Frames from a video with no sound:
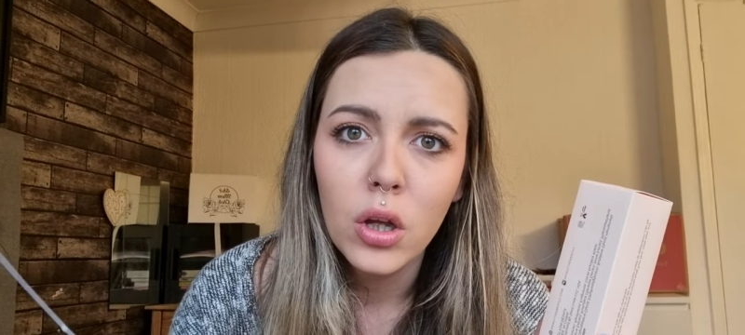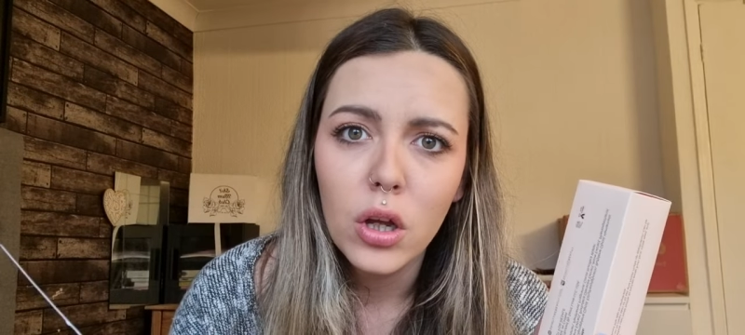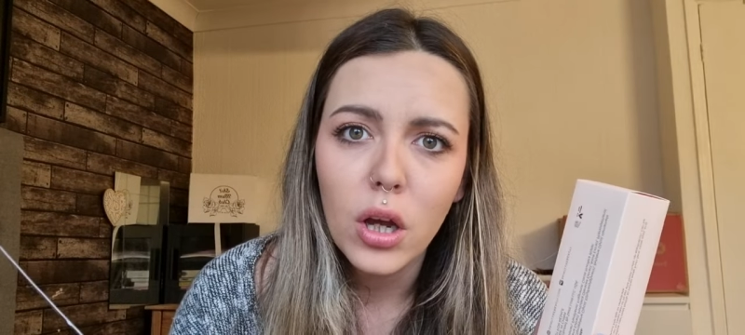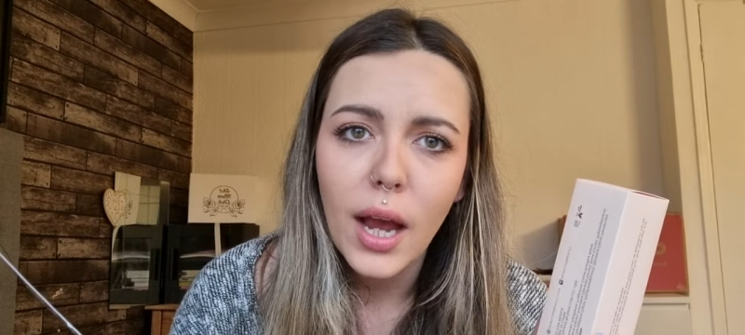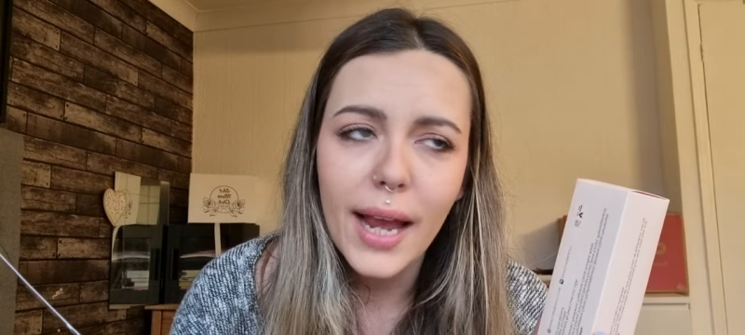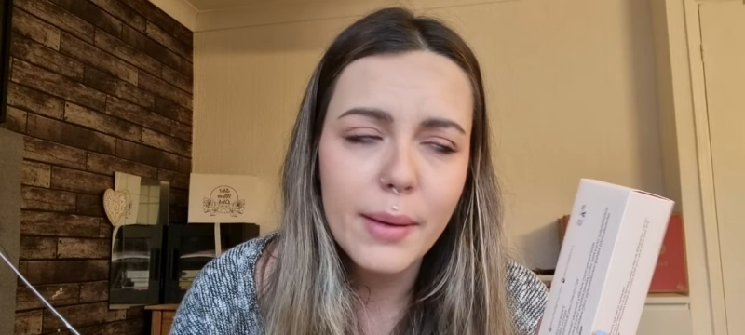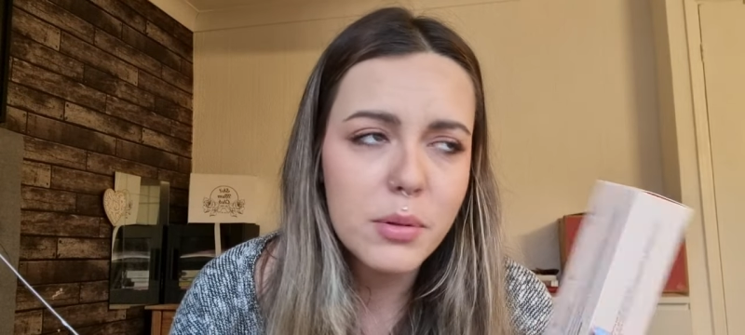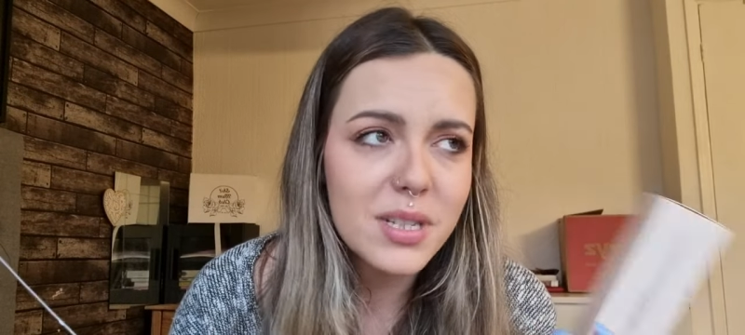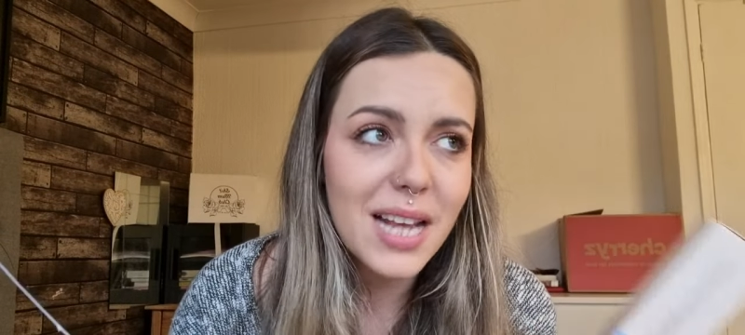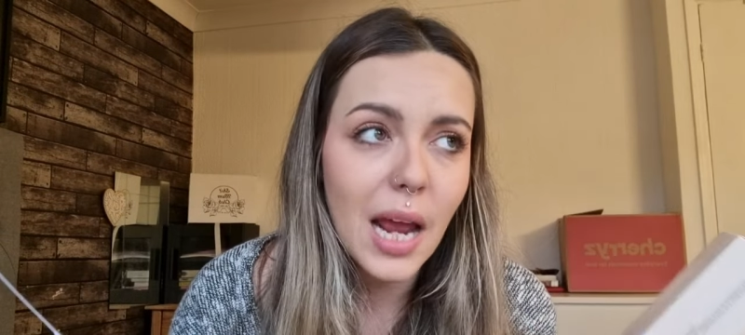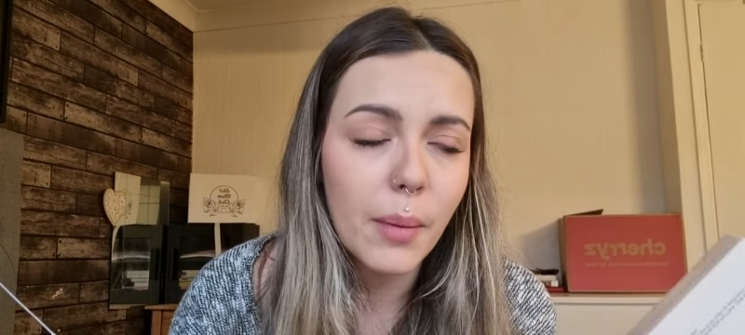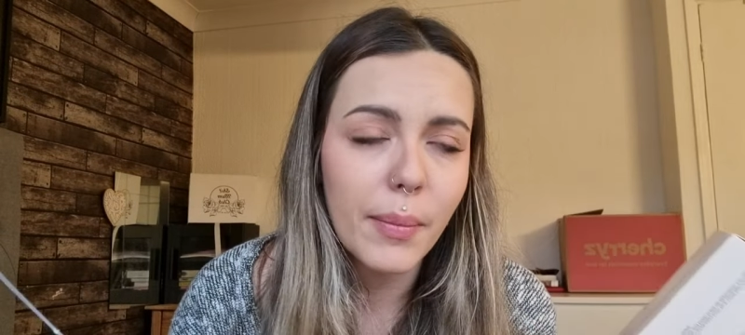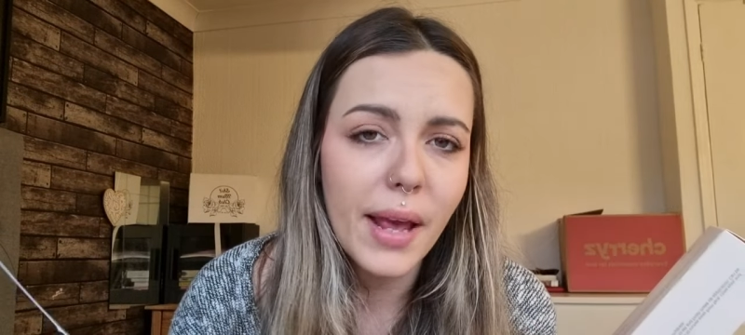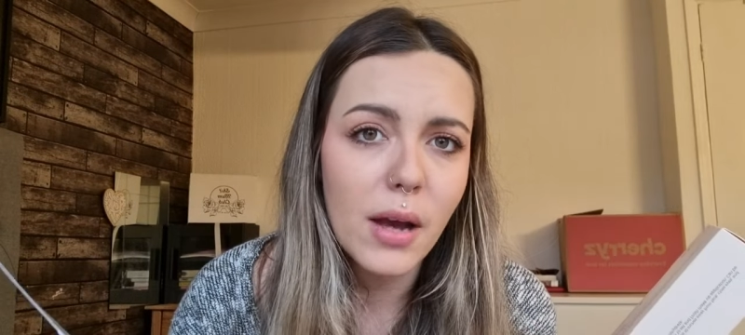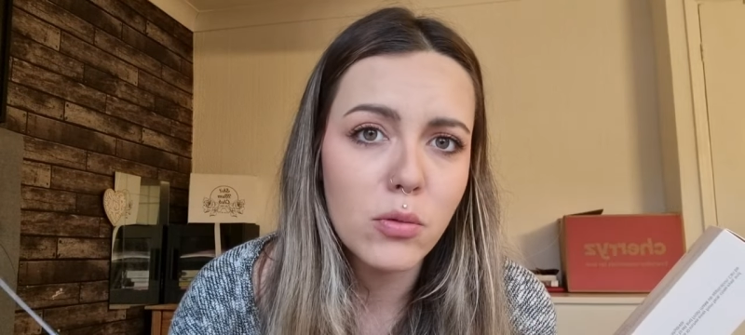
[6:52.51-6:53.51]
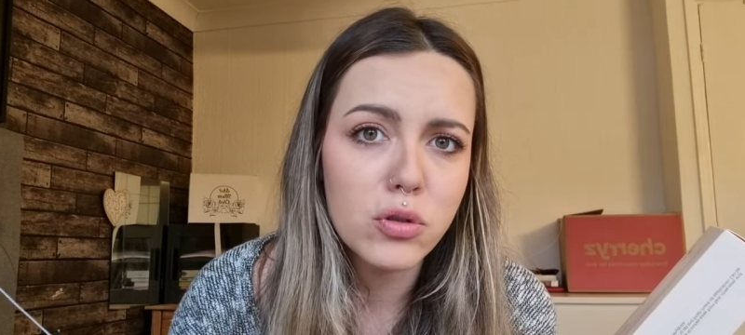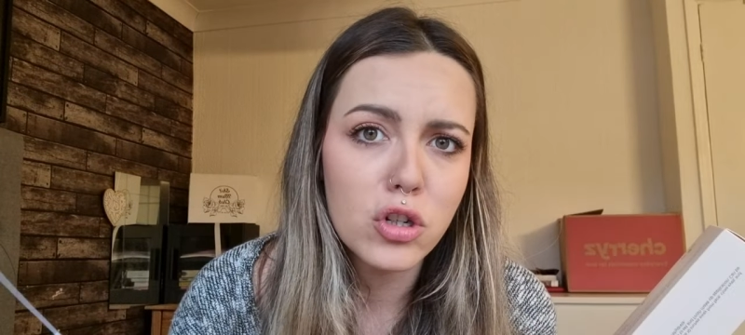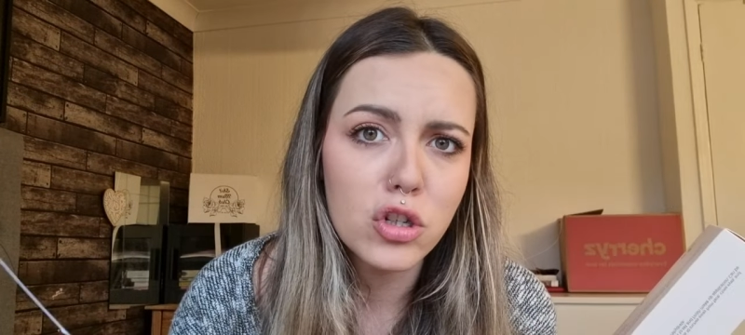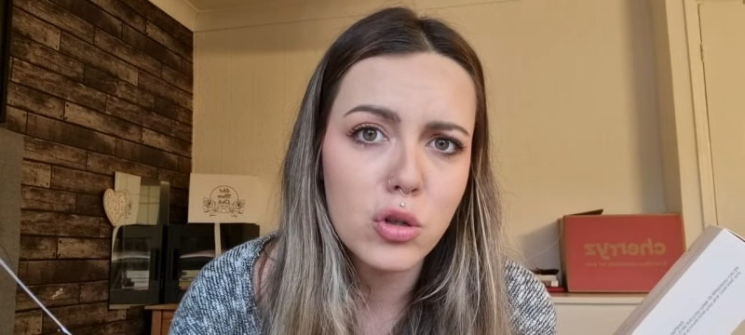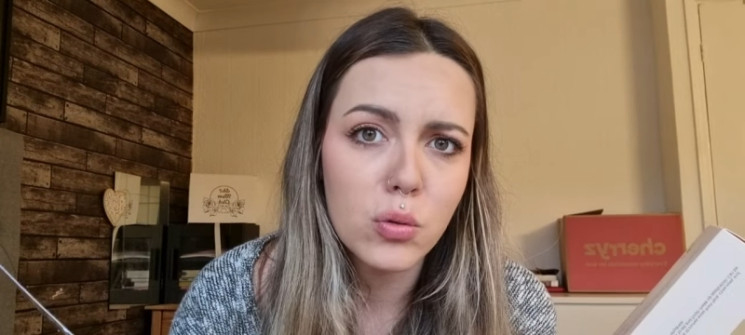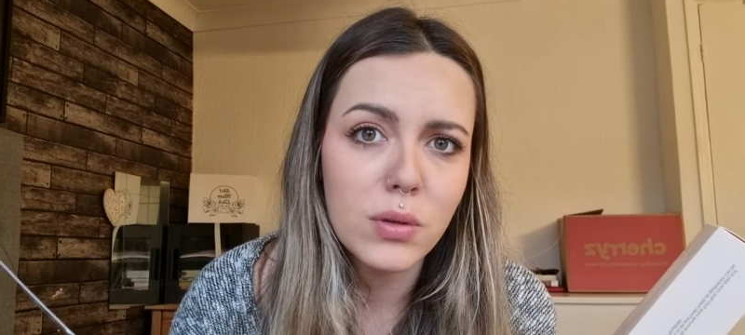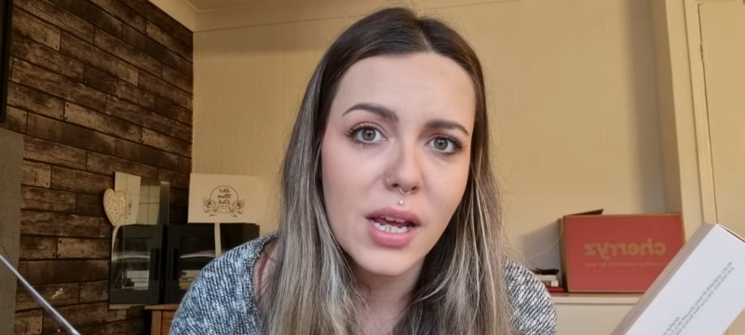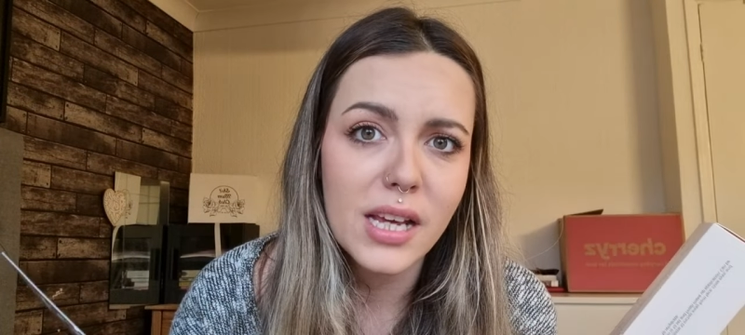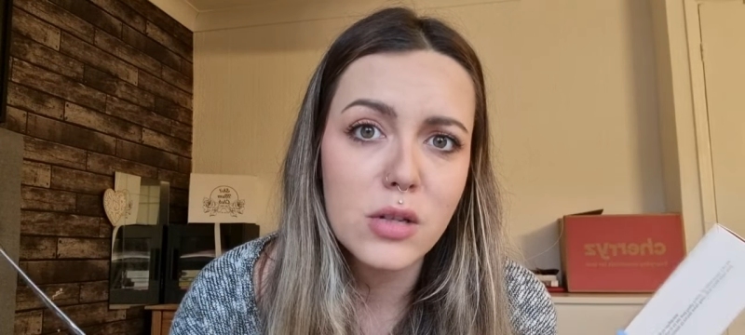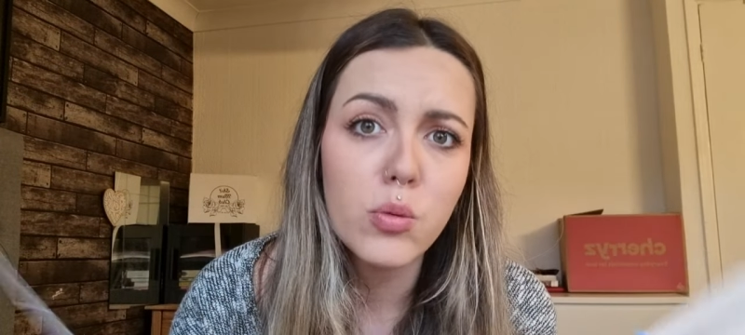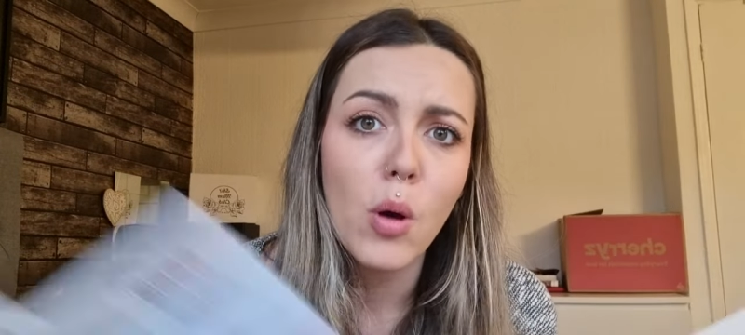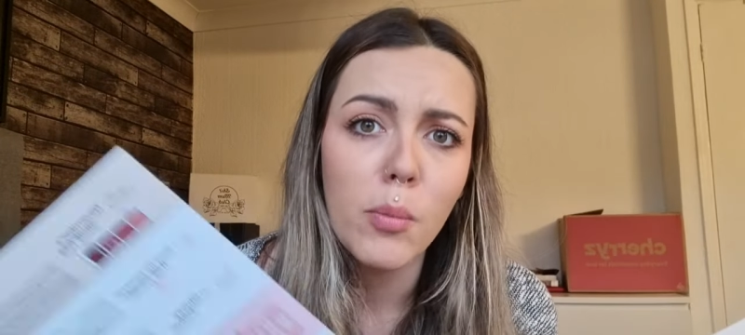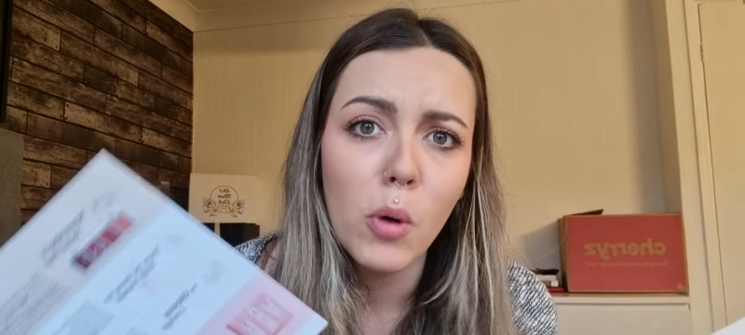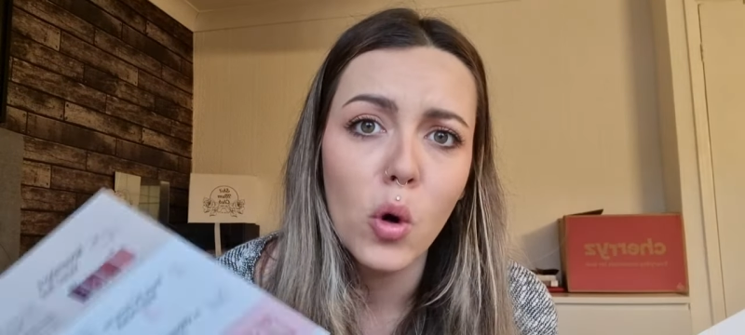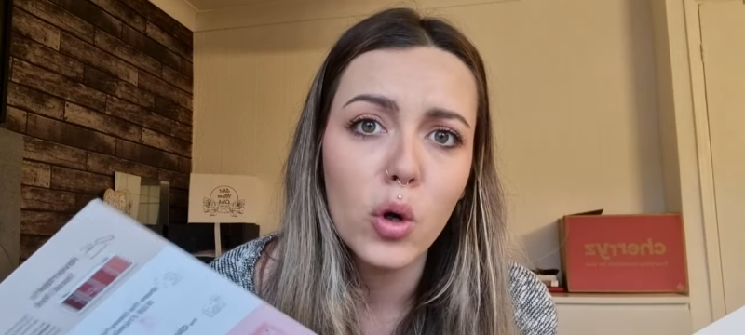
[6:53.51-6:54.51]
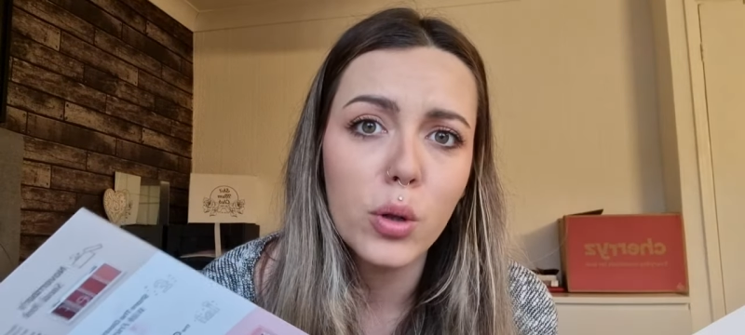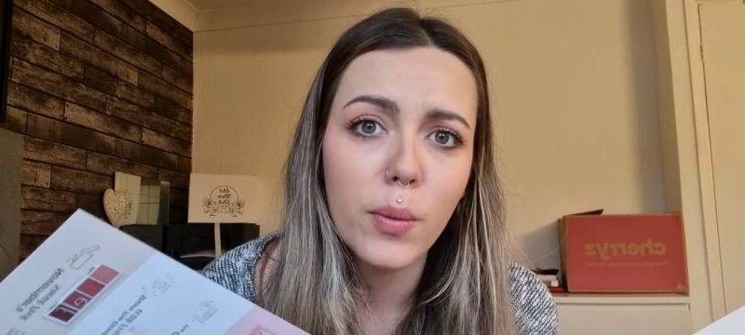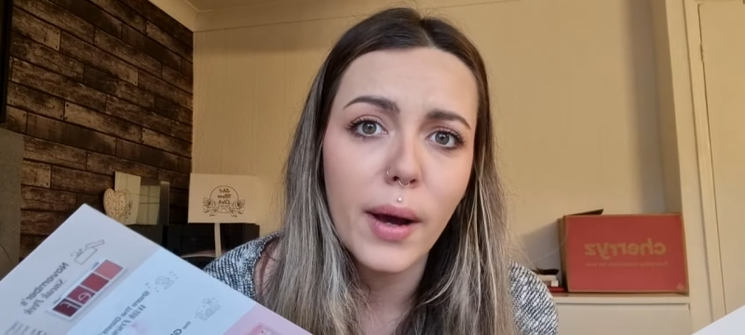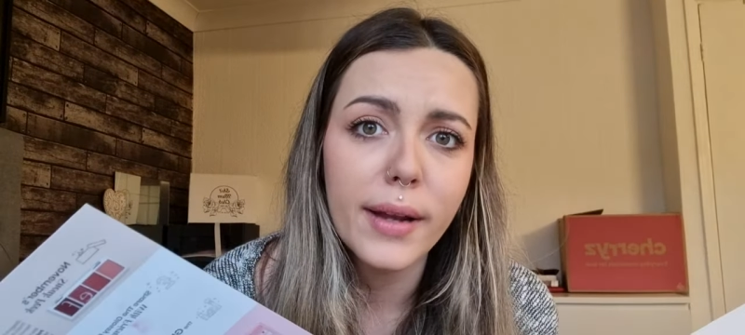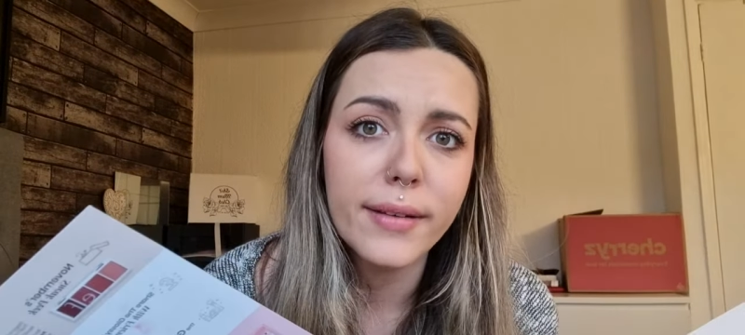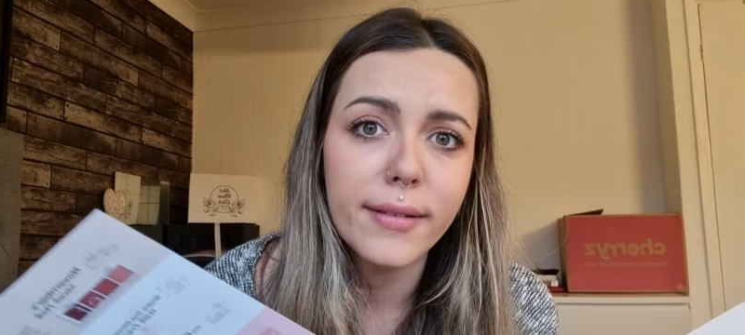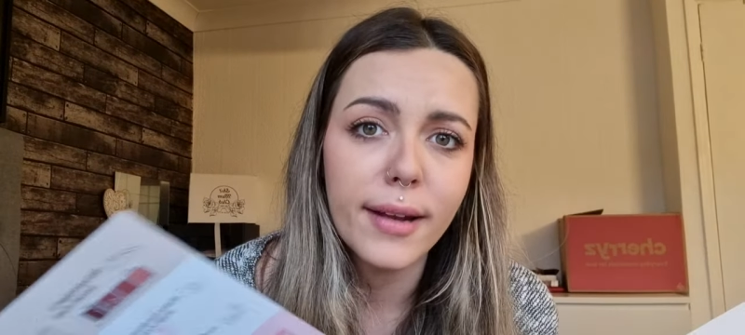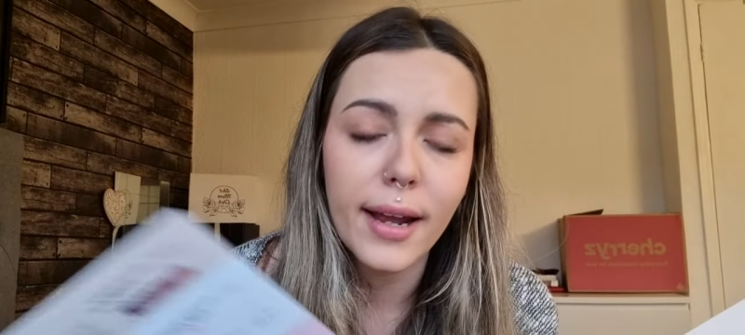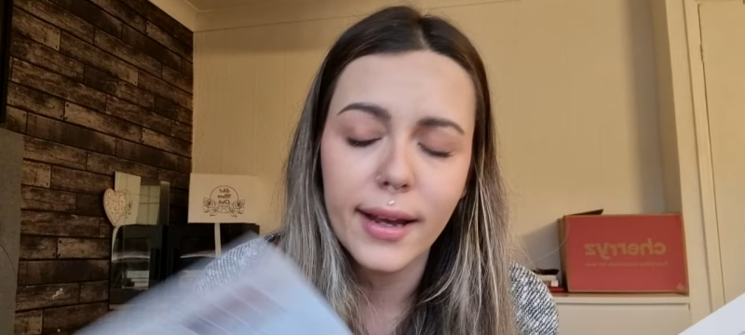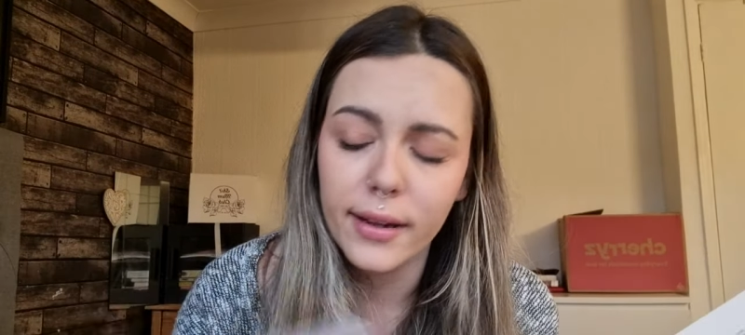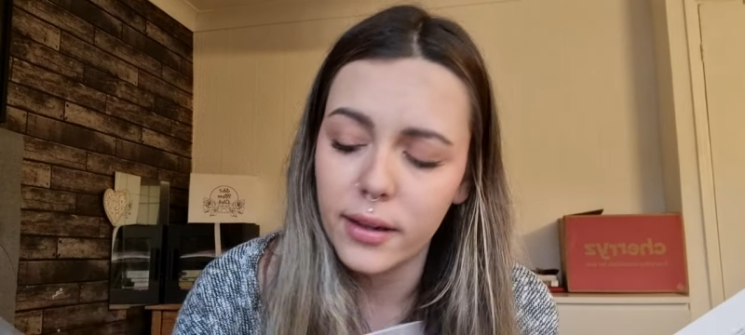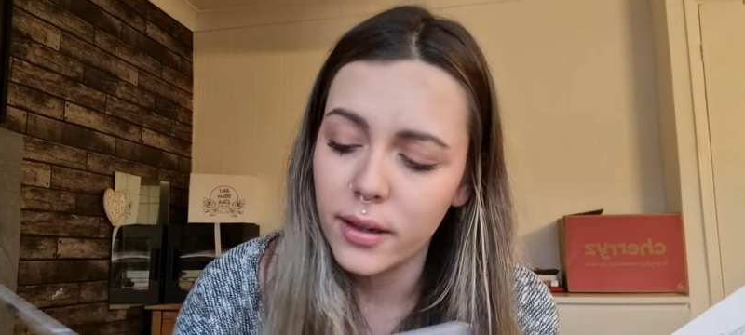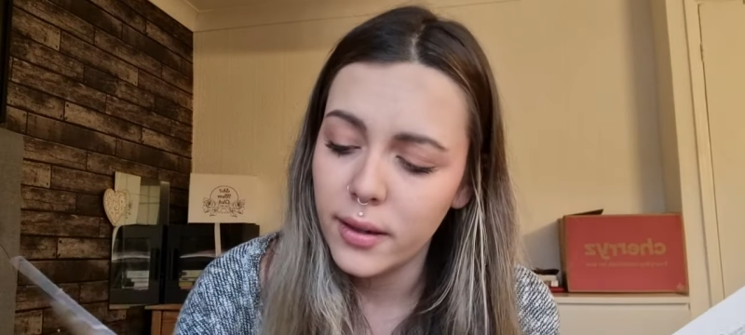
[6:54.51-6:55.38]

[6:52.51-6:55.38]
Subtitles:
I was sat in my house for 2 days. What more do you want? Like,